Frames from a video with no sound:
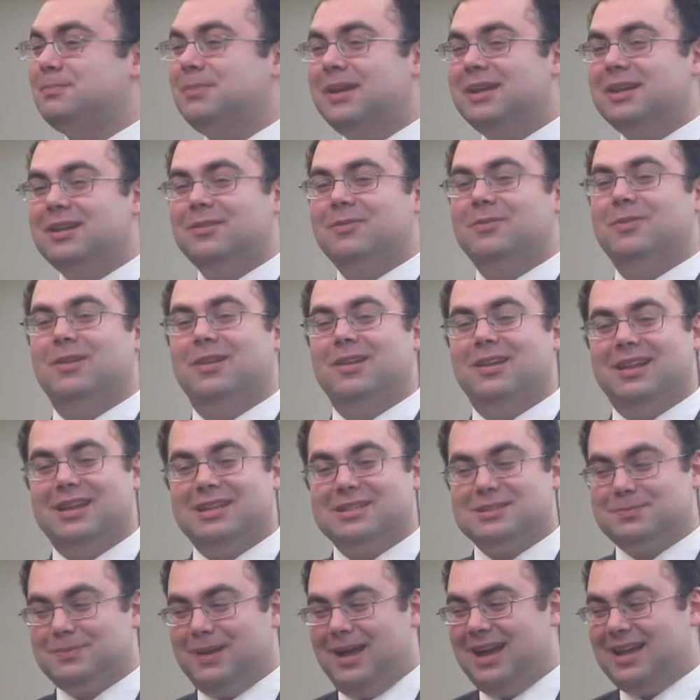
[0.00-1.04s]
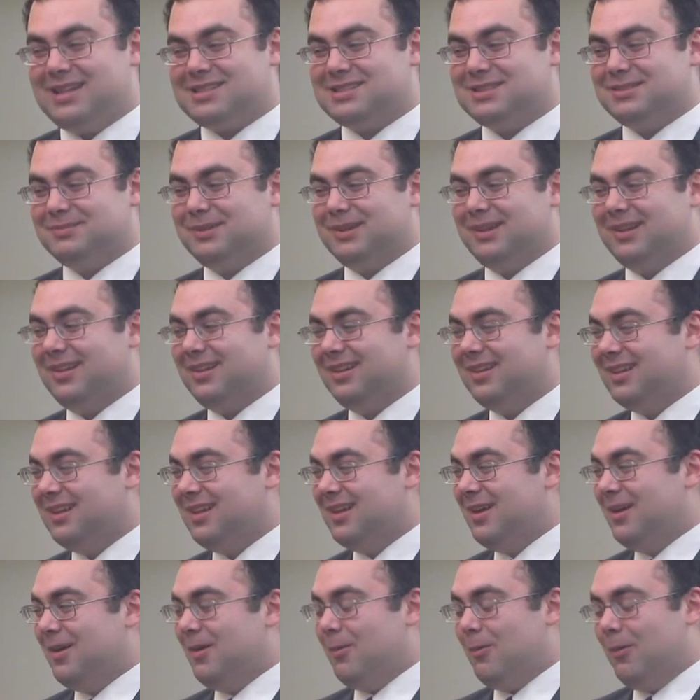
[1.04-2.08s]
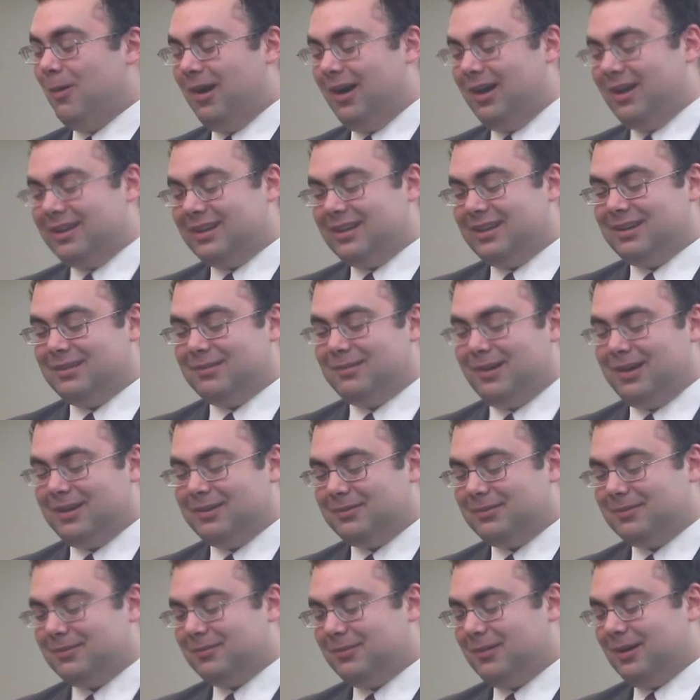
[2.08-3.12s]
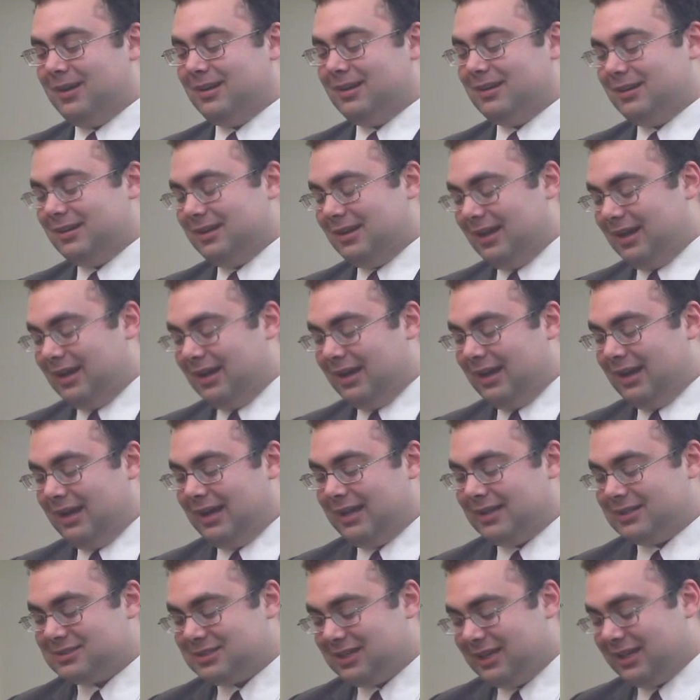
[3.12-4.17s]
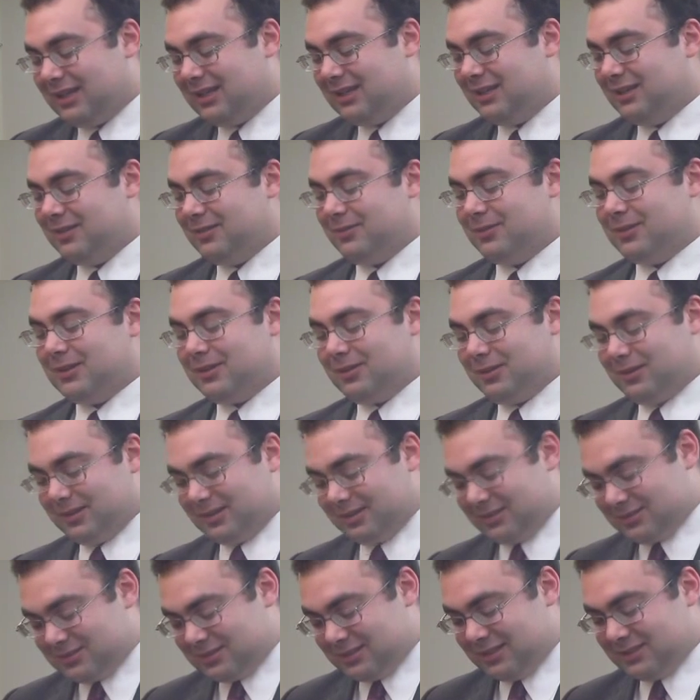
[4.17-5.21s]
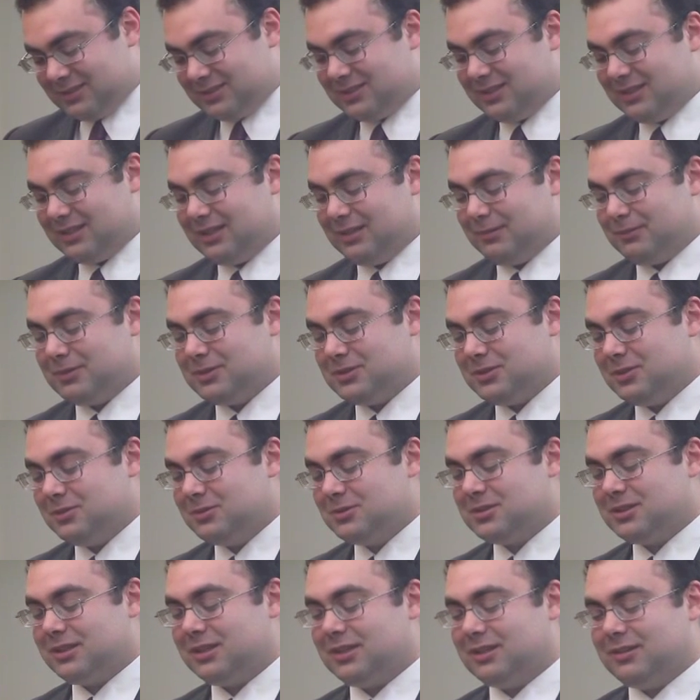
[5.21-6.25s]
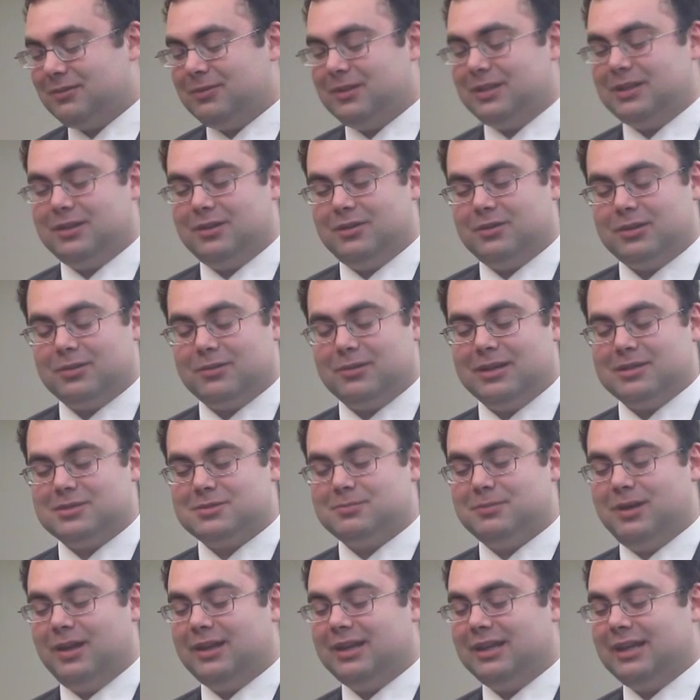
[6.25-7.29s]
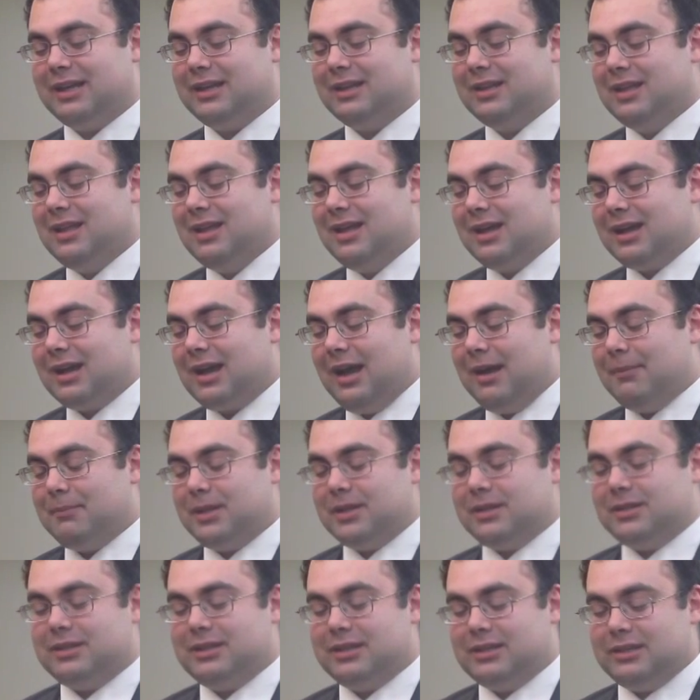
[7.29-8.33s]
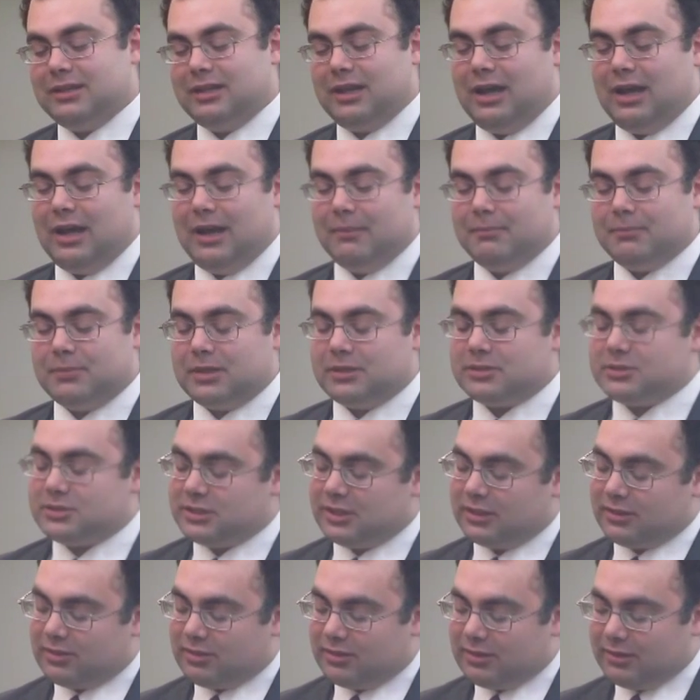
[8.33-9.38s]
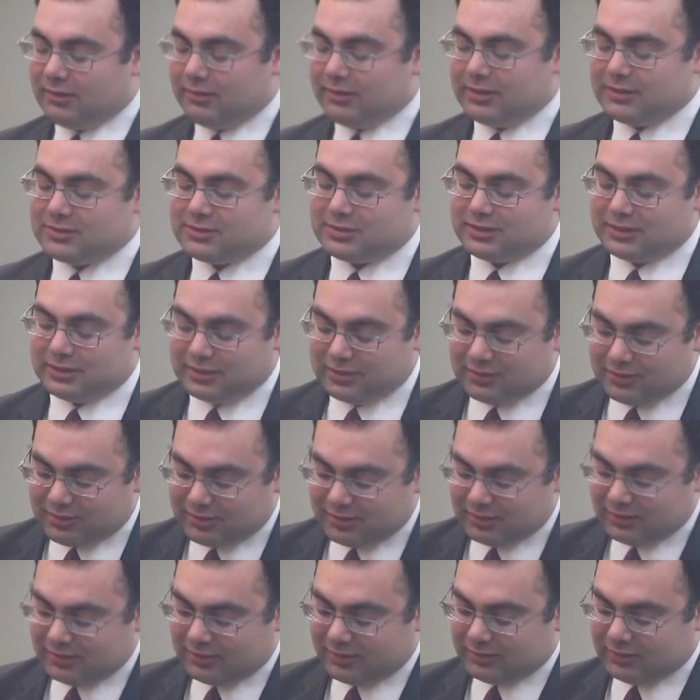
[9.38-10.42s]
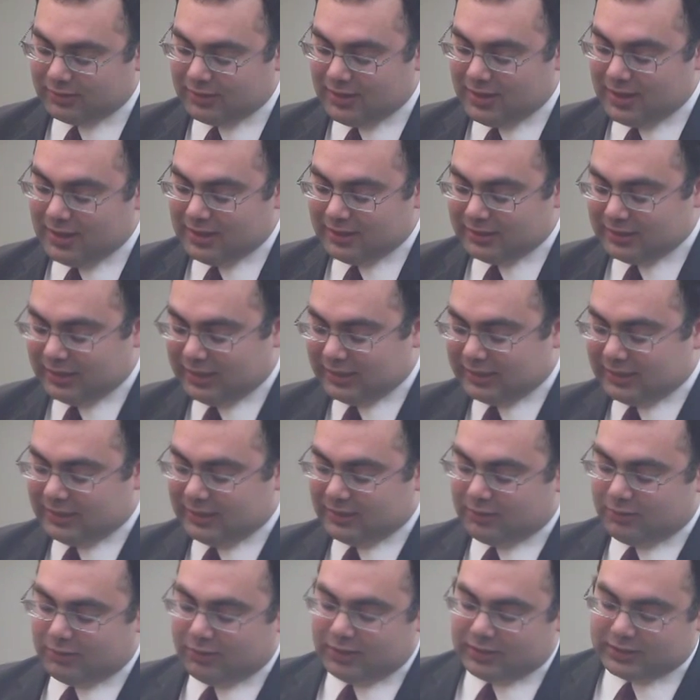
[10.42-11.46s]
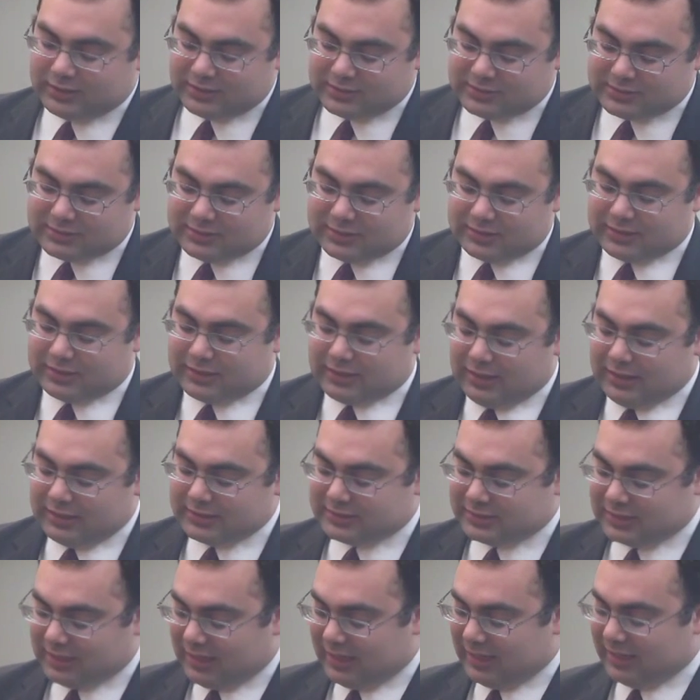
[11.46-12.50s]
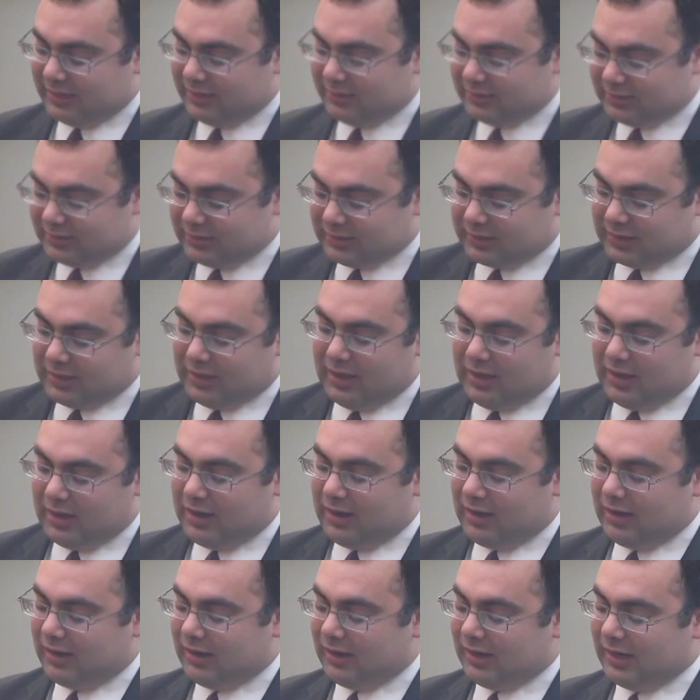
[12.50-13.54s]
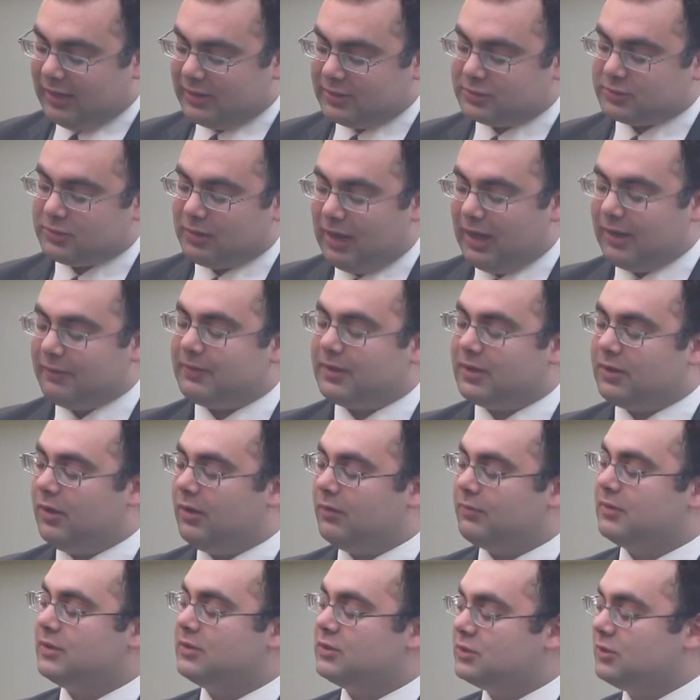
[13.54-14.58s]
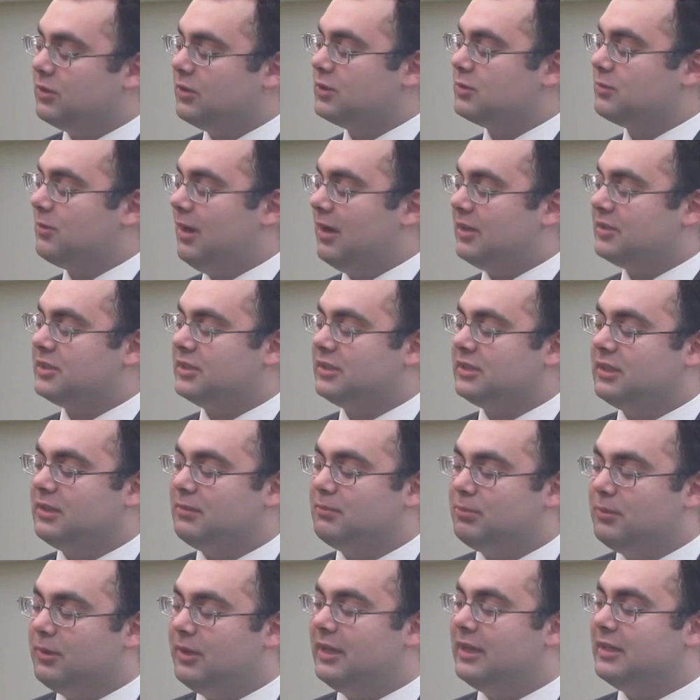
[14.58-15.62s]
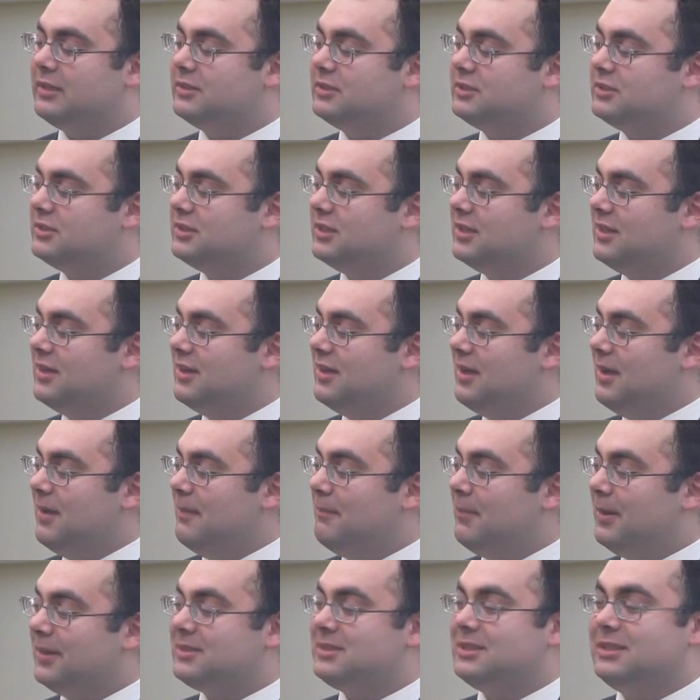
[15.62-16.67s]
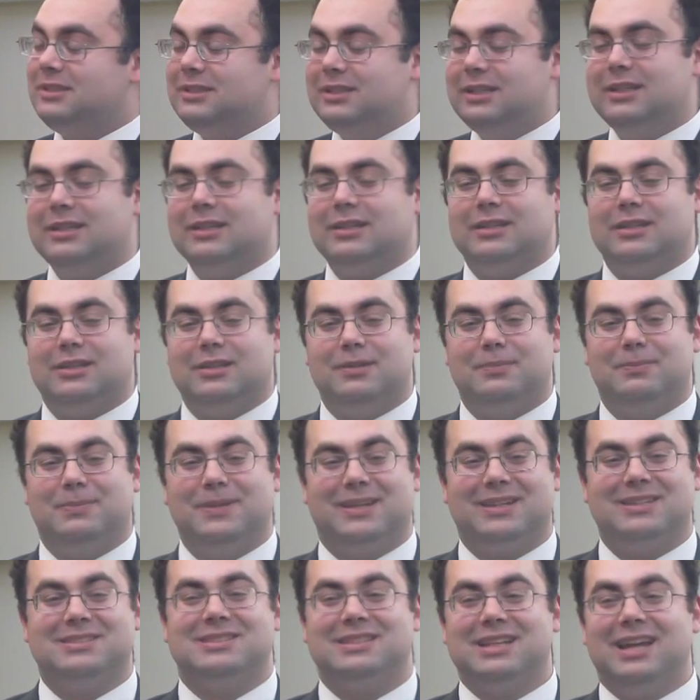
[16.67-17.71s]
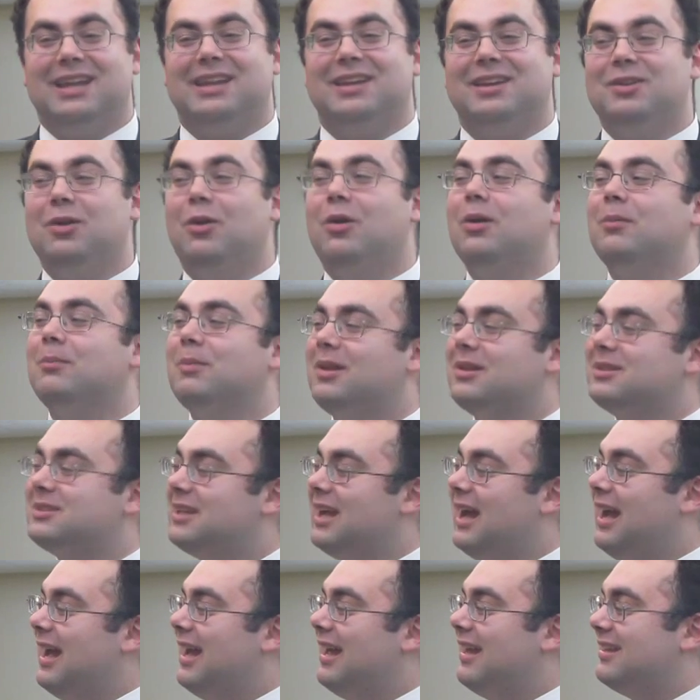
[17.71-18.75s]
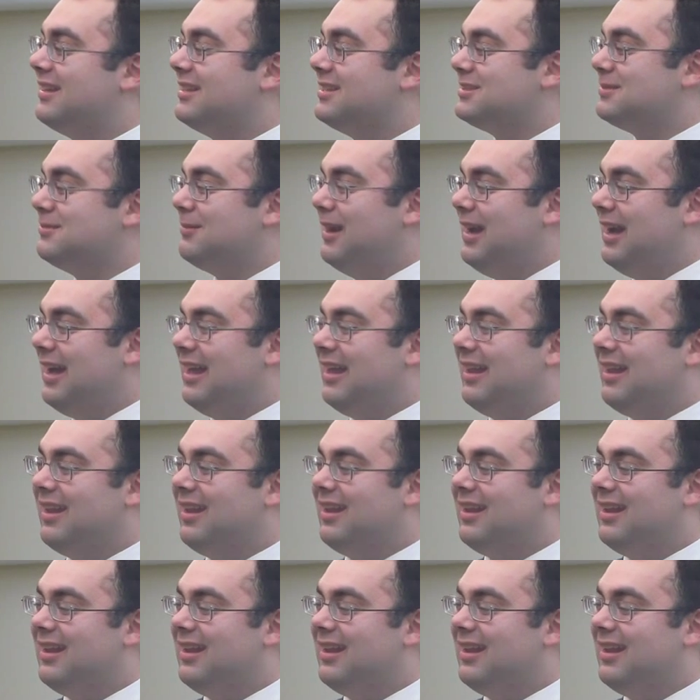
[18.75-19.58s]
pitiful as possible. One executive in the organization that was using the video to raise money commented that she had seriously considered taking her autistic child in the car and driving off the George Washington Bridge, but she didn't because she had a normal child as well.